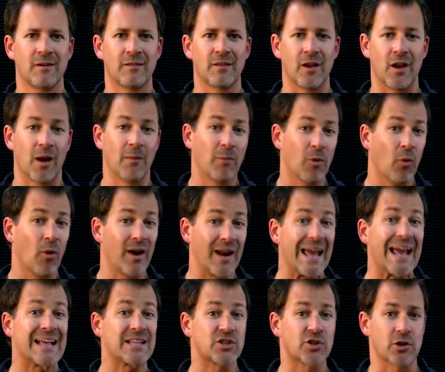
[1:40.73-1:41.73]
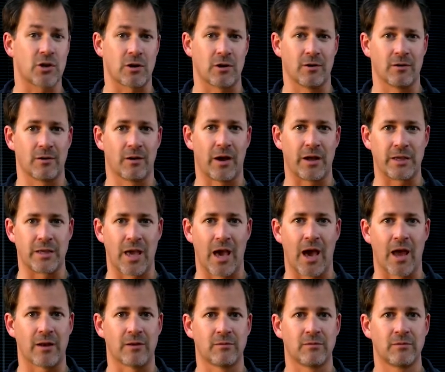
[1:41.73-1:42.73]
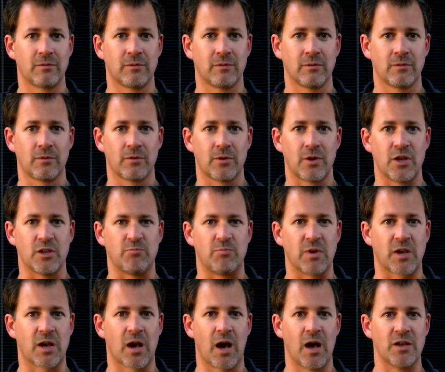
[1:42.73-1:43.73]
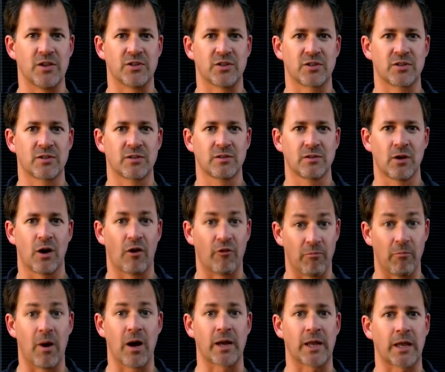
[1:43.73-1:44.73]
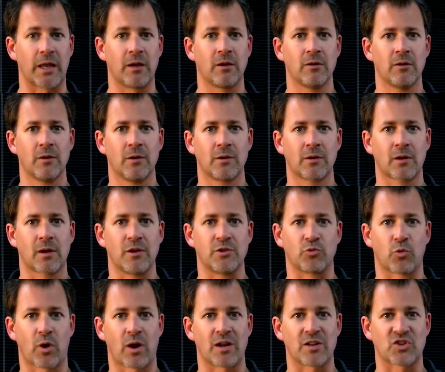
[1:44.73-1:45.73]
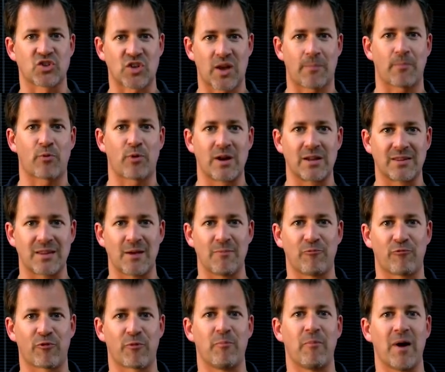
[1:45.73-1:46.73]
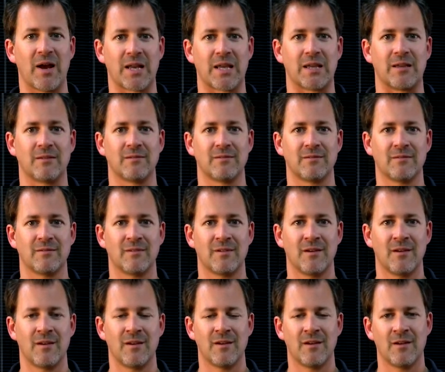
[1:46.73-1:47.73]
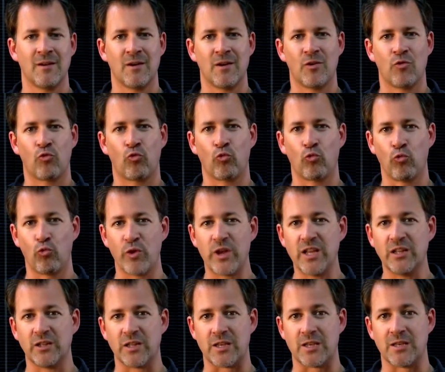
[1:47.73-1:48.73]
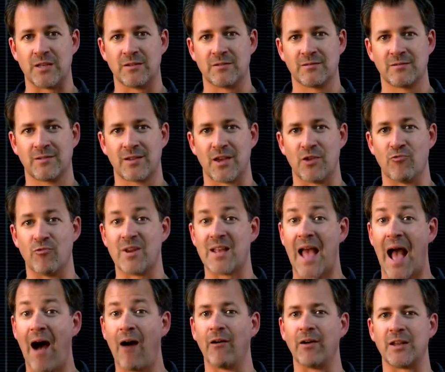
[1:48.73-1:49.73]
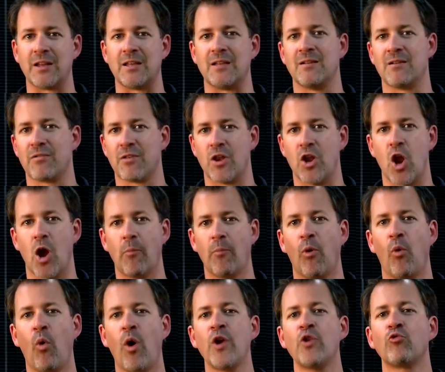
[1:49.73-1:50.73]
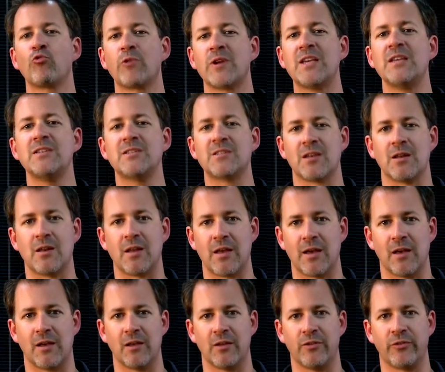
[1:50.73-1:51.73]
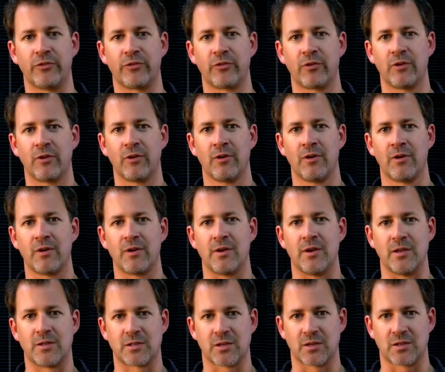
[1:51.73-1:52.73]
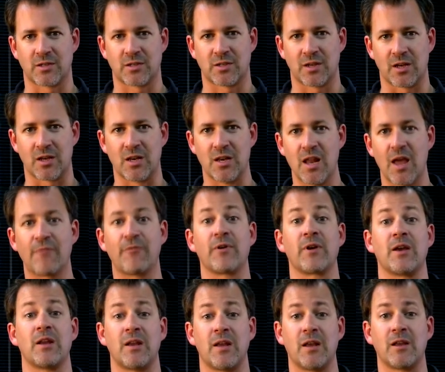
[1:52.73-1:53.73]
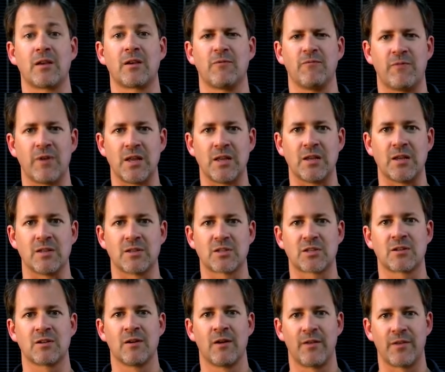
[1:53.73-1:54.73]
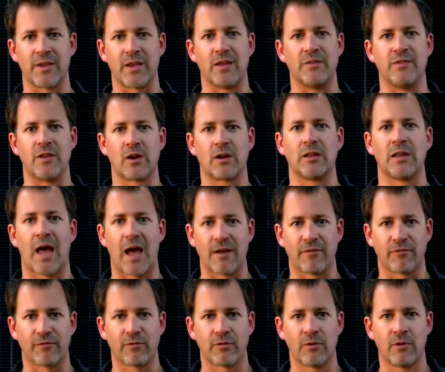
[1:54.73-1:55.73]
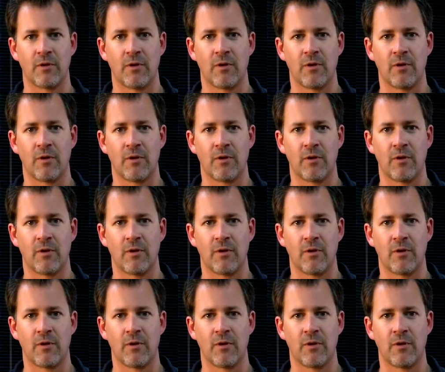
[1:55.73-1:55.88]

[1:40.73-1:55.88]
The #1 answer I get is because of money, because we're going to separate them from money. Really, in reality, the #1 reason is it's a significant inconvenience in their life.